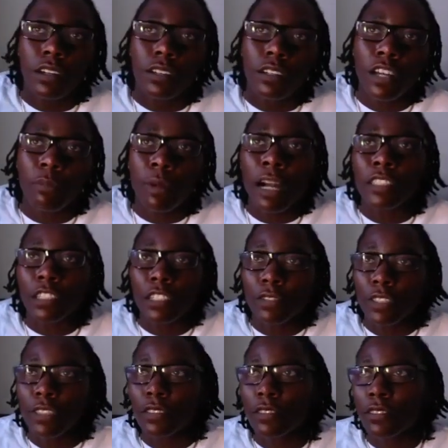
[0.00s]
come out of
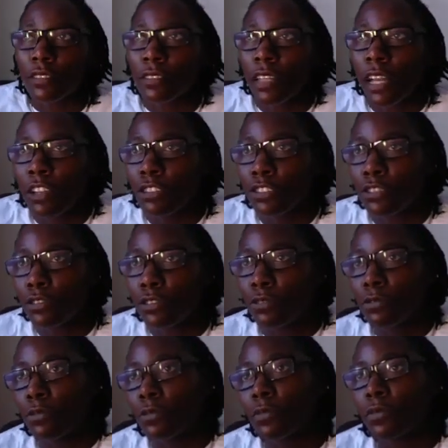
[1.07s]
it, how
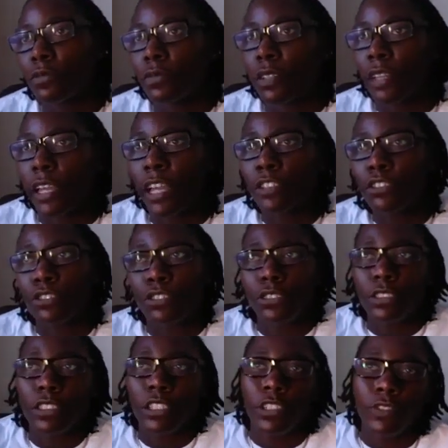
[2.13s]
you handle
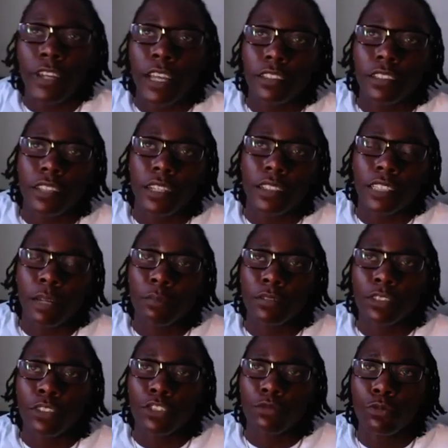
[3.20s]
yourself after that type of
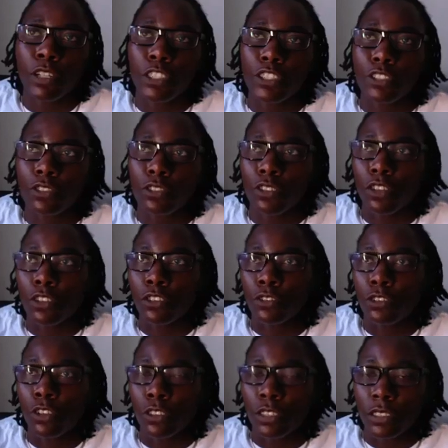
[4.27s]
situation. Are you
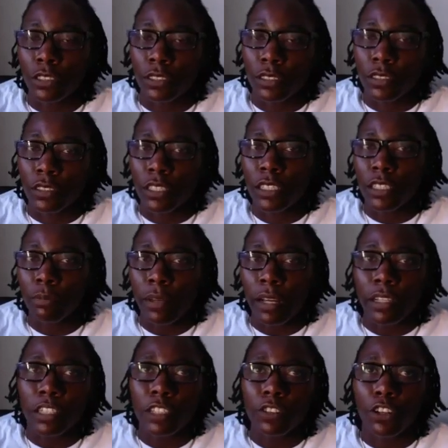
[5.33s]
going to succeed
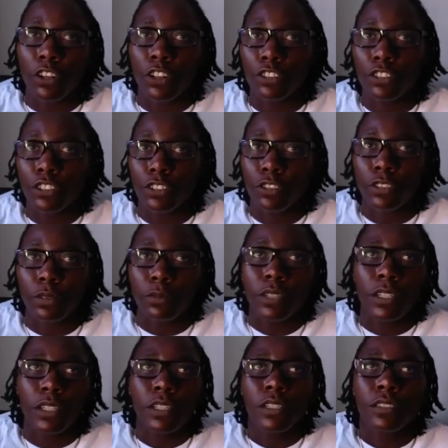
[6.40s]
about it, or are you just going to
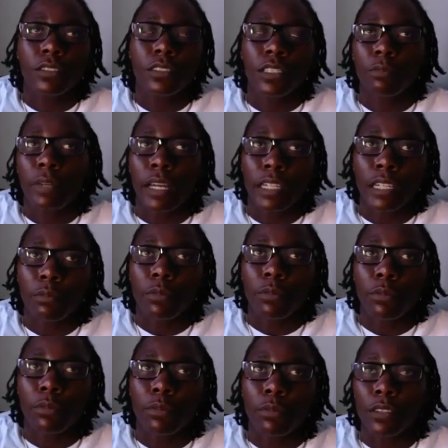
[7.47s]
sit back and
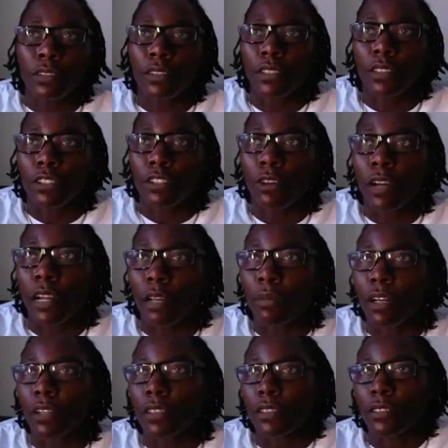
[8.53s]
mope and cry
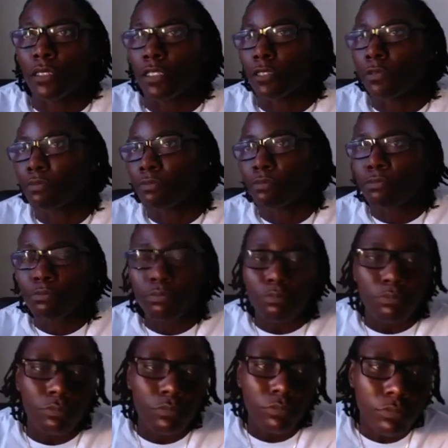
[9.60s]
about it? So
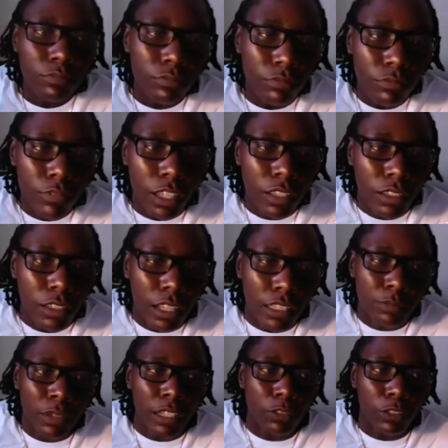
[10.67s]
that's
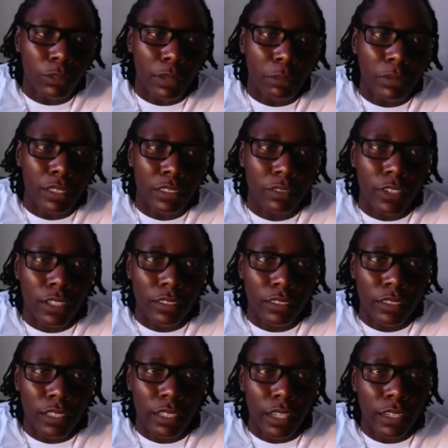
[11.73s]
probably one of my best
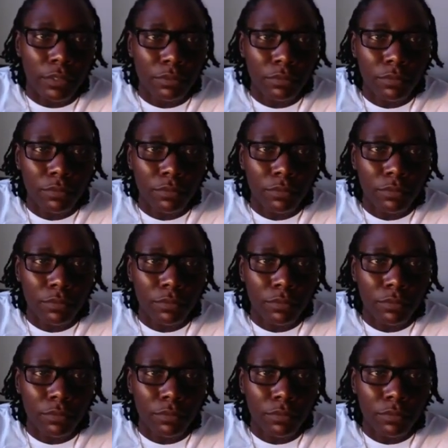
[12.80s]
advices I got.